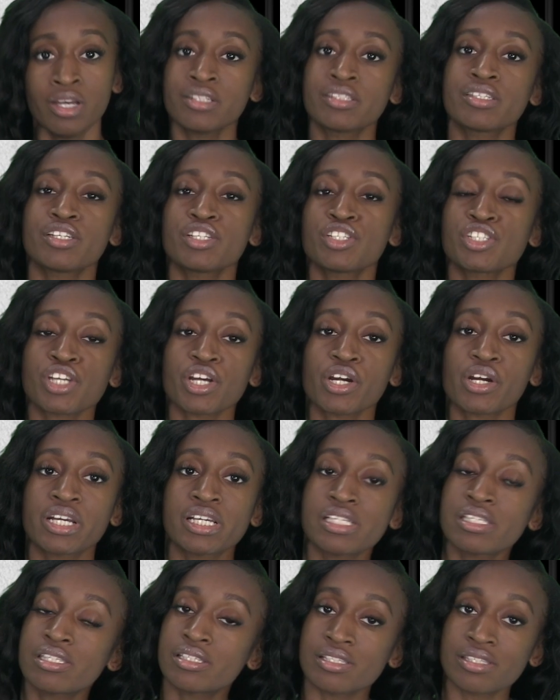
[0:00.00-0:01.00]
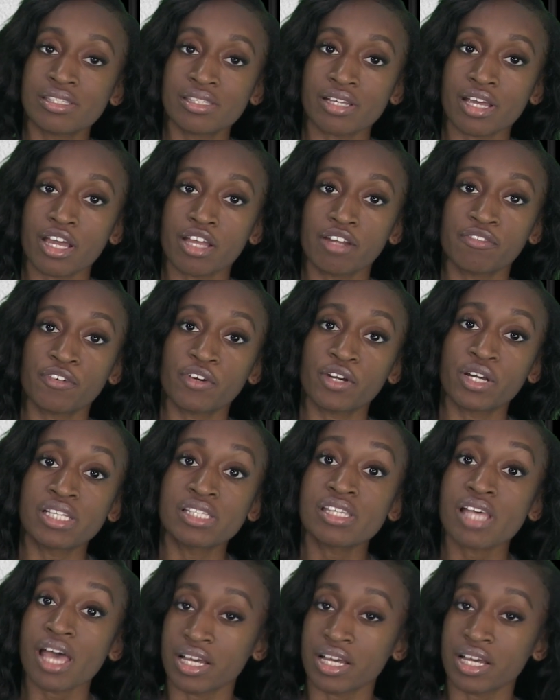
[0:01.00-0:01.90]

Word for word: to share his disdain for his